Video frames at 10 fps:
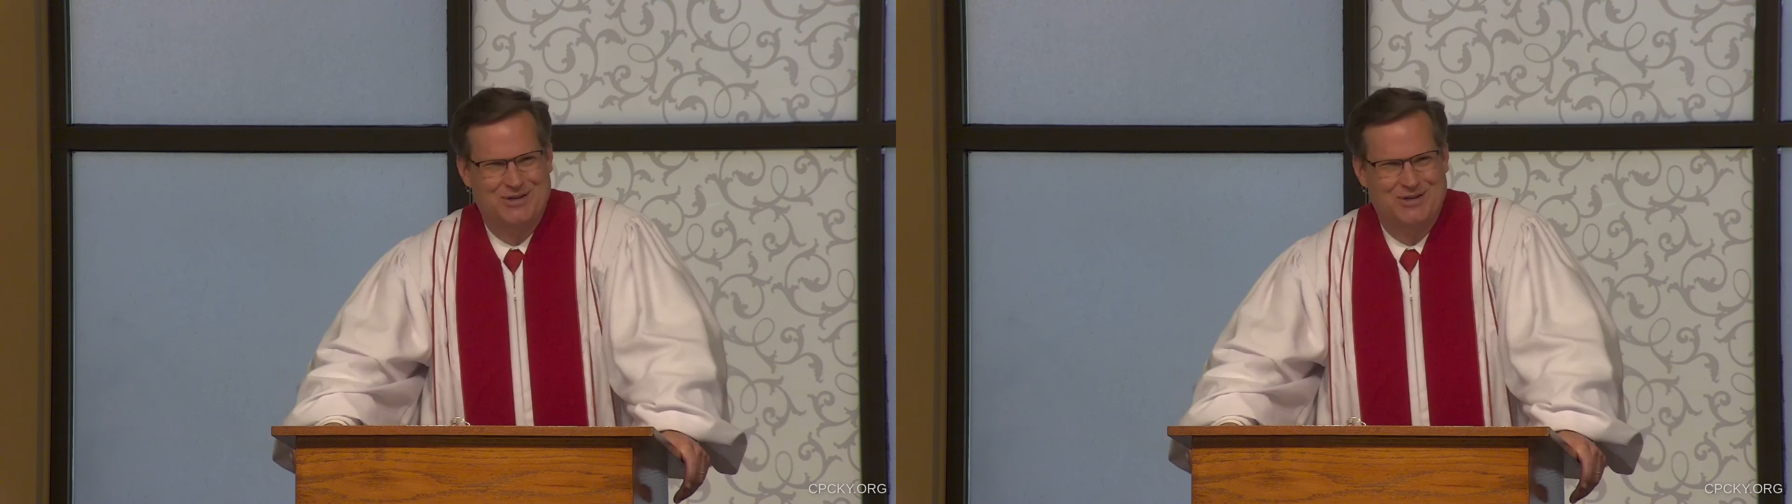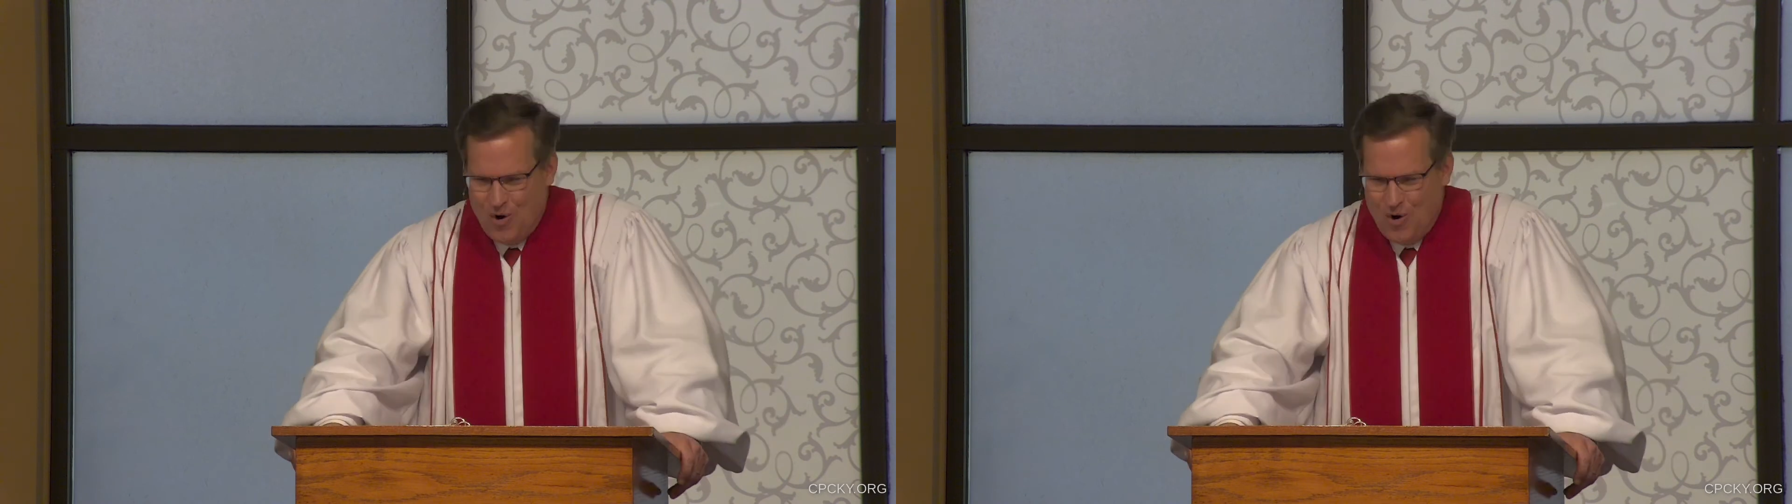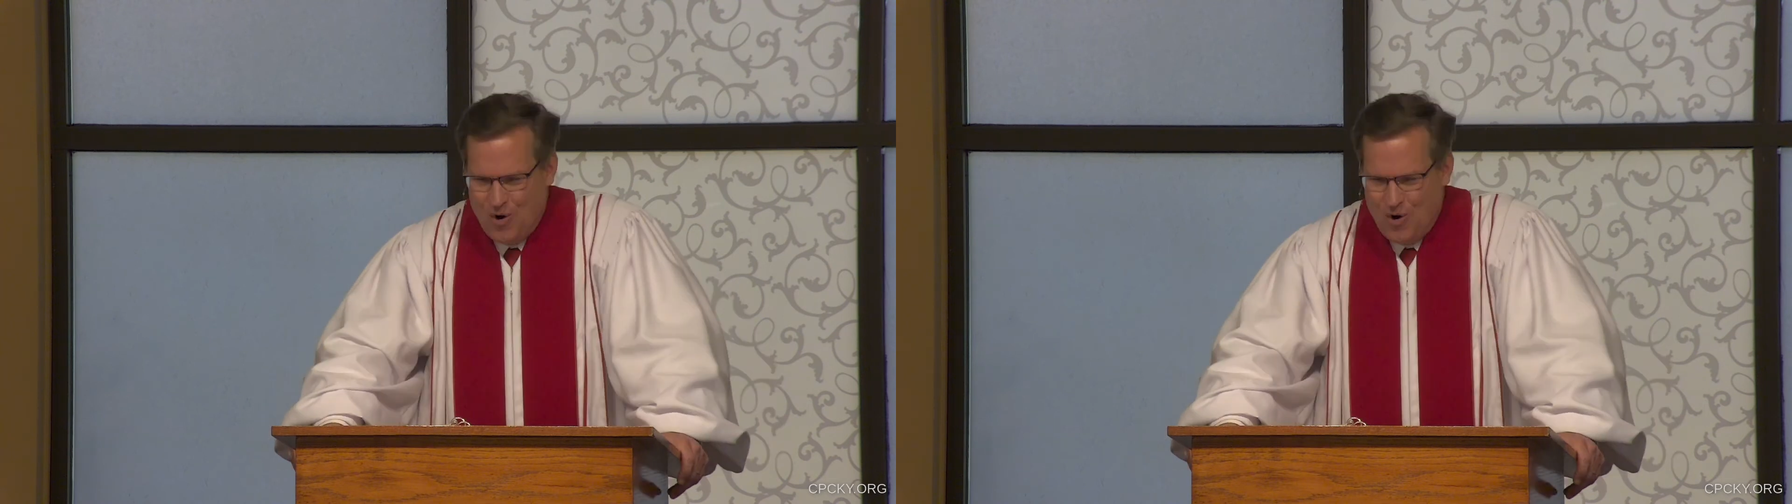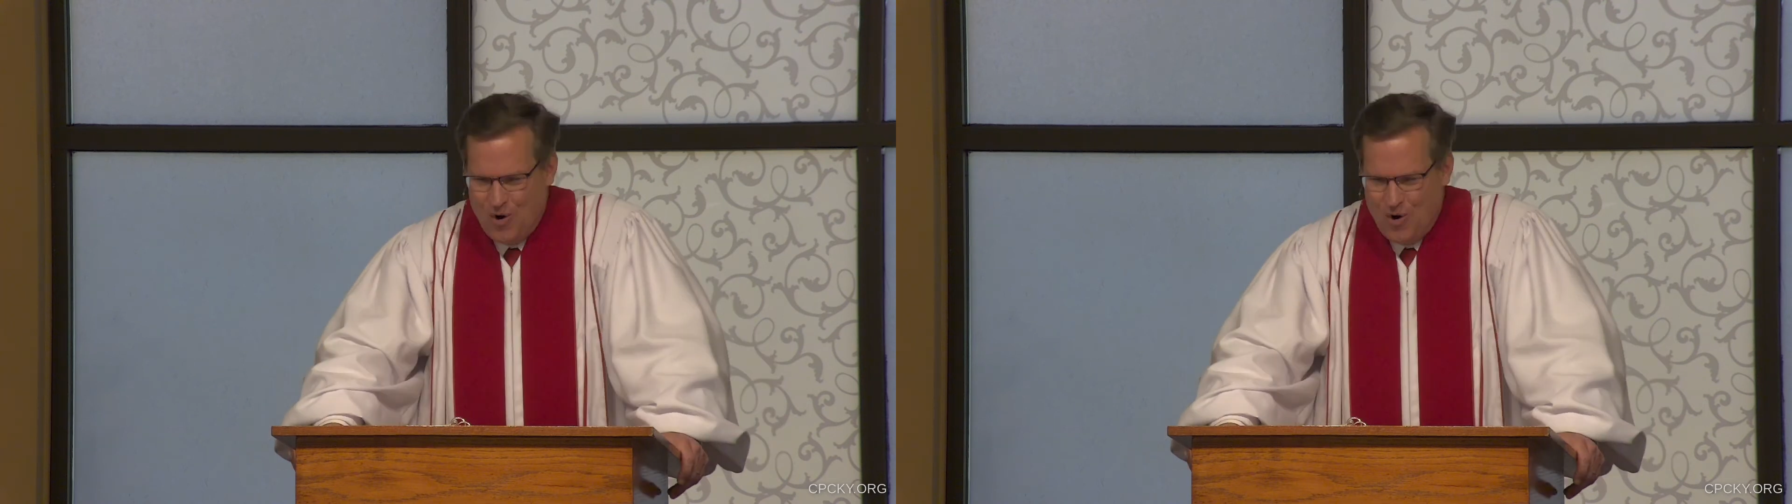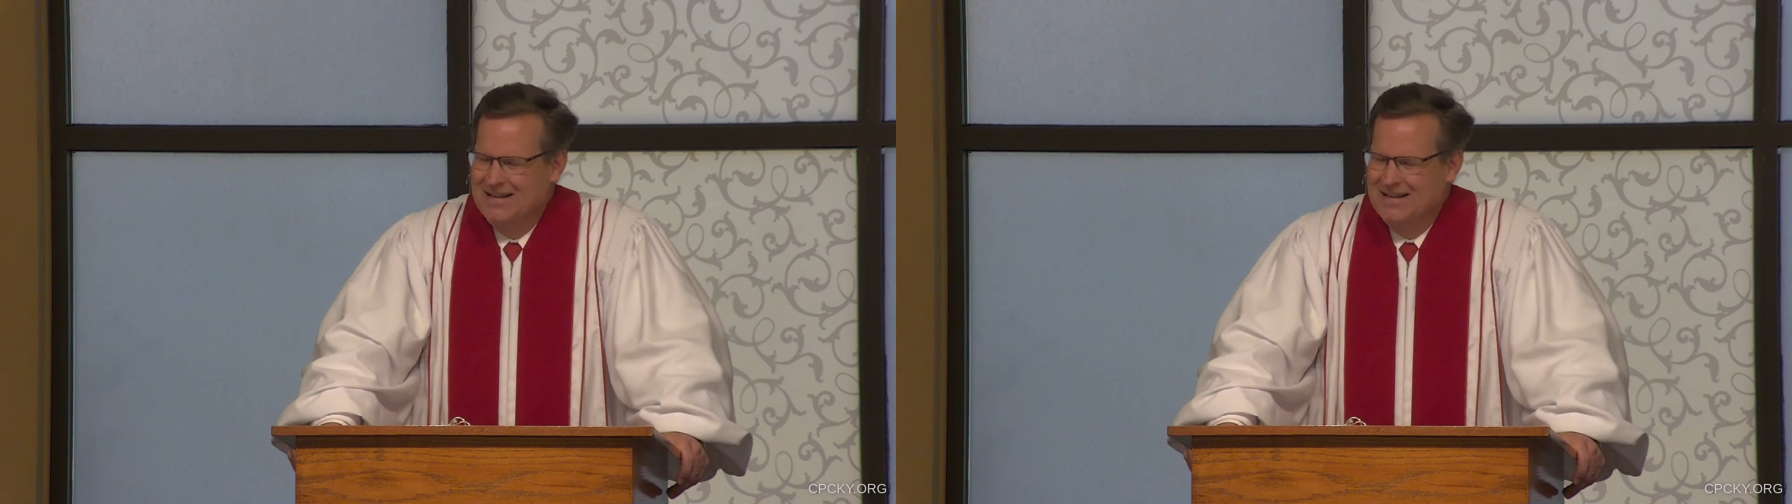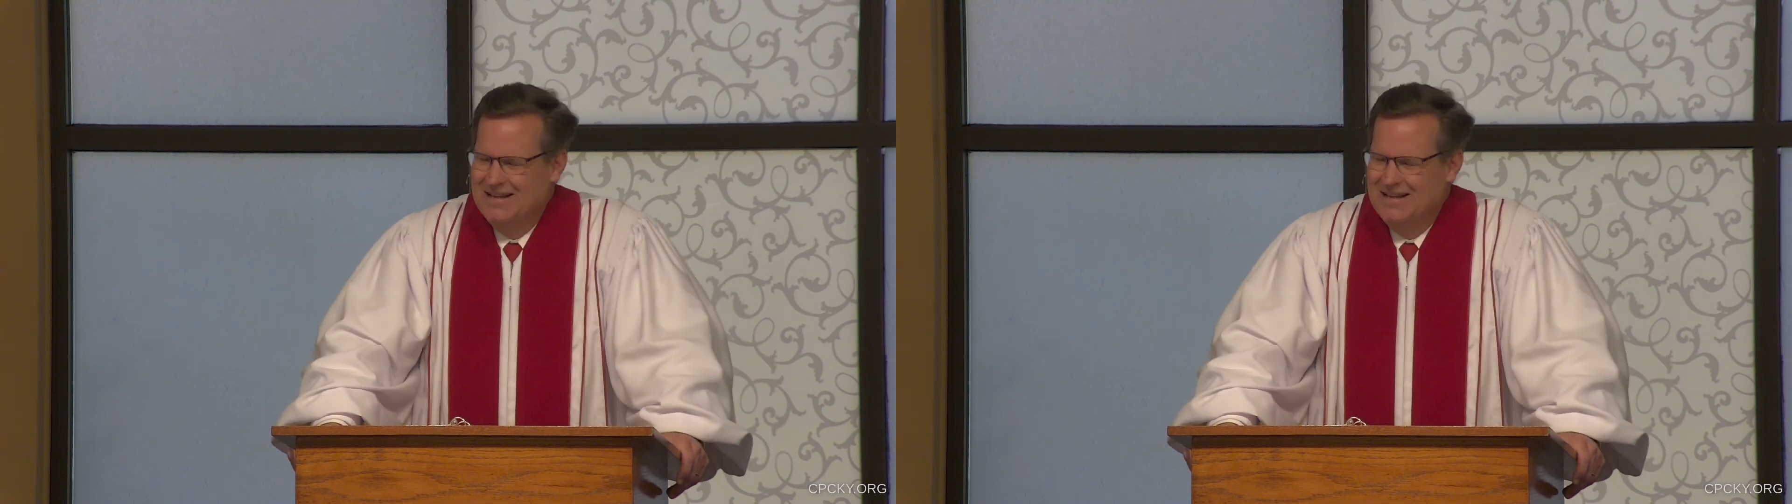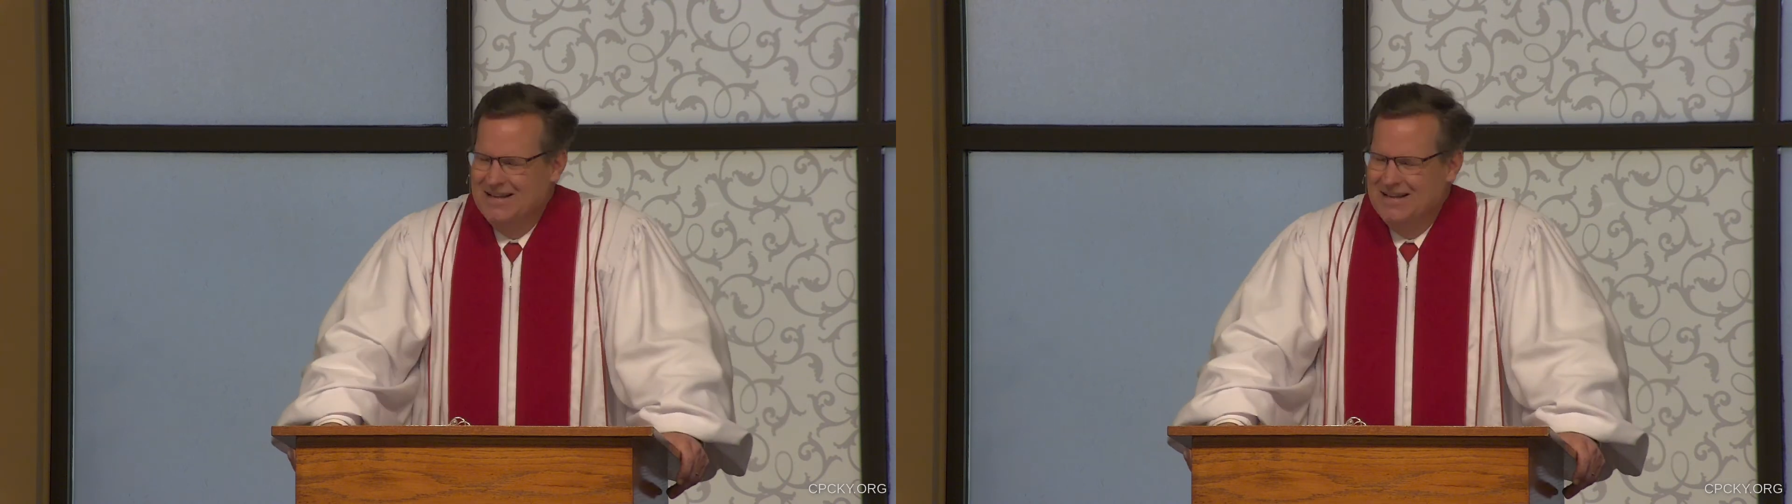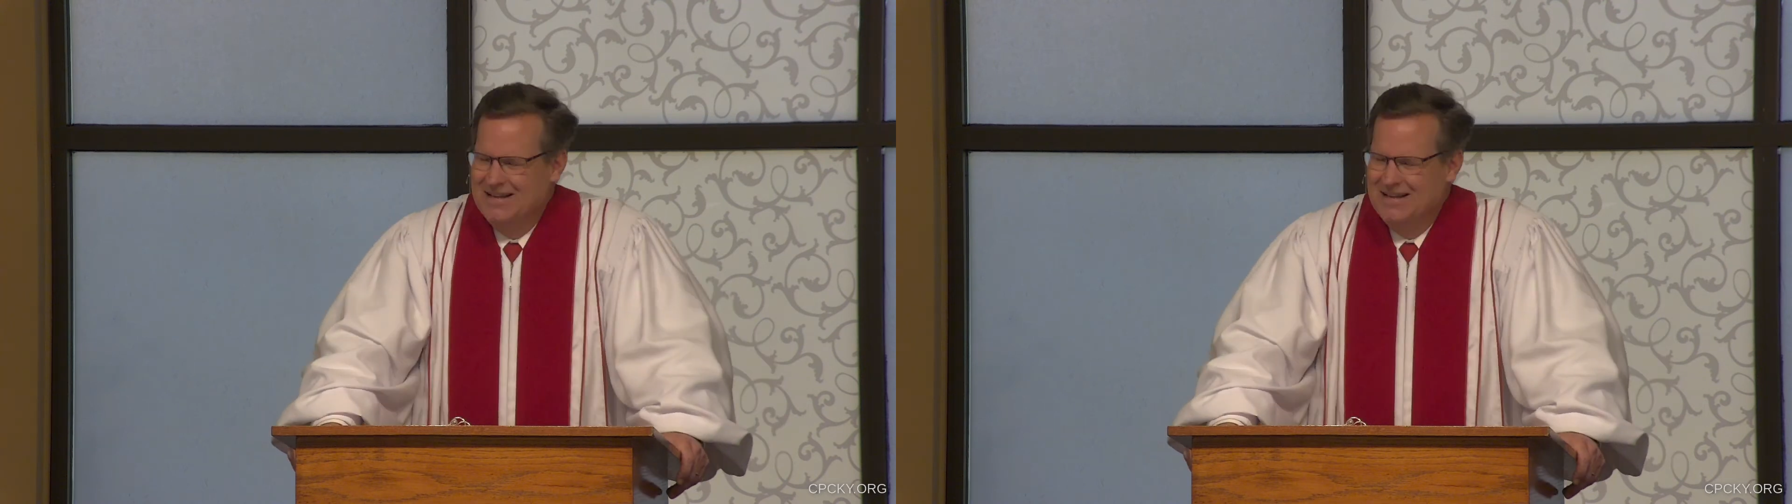Rome
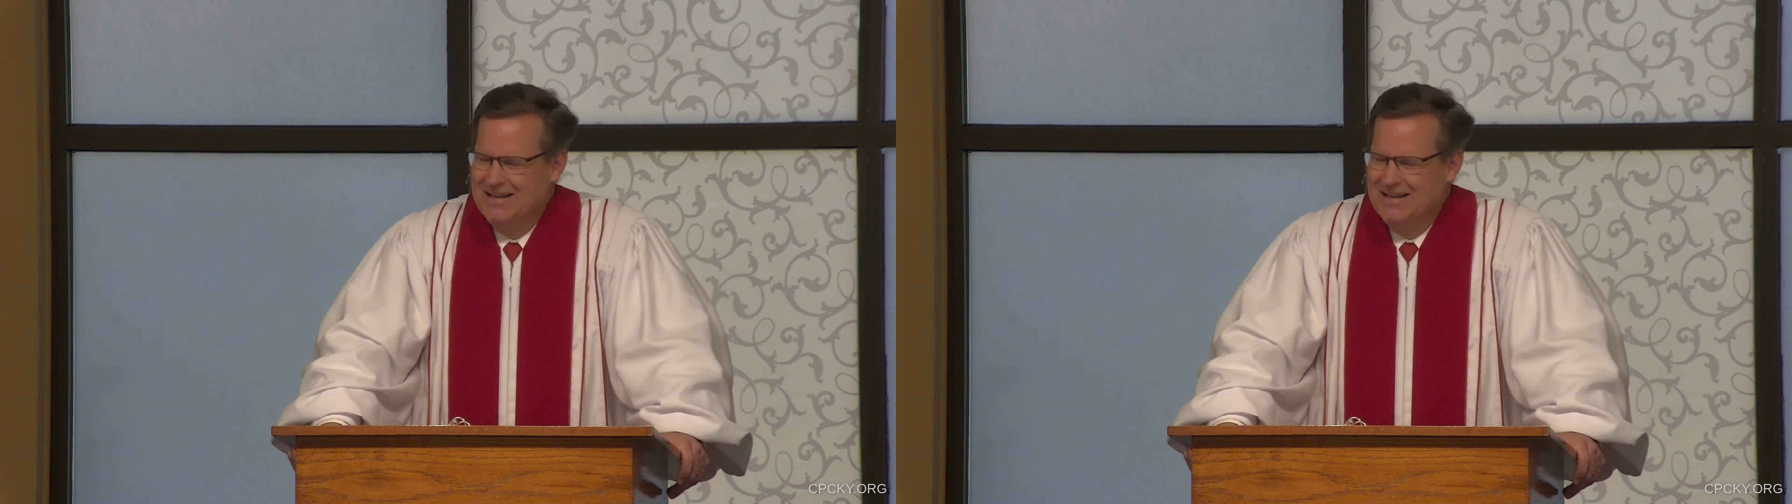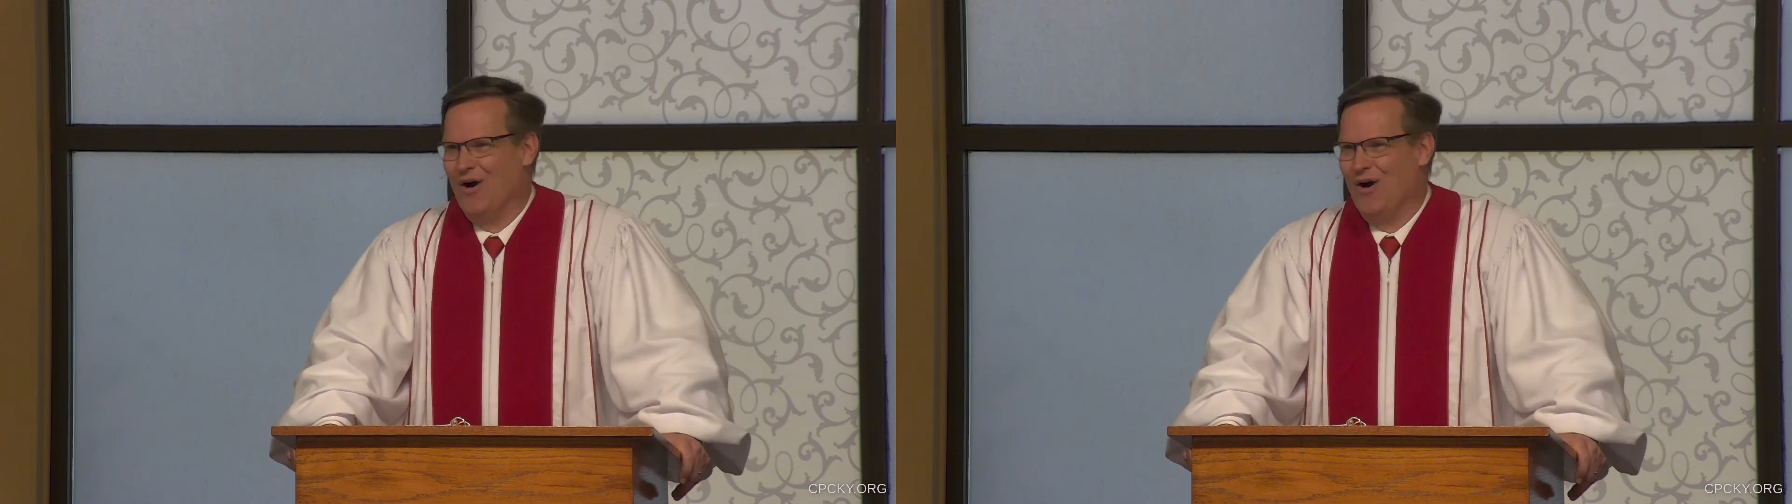needed more,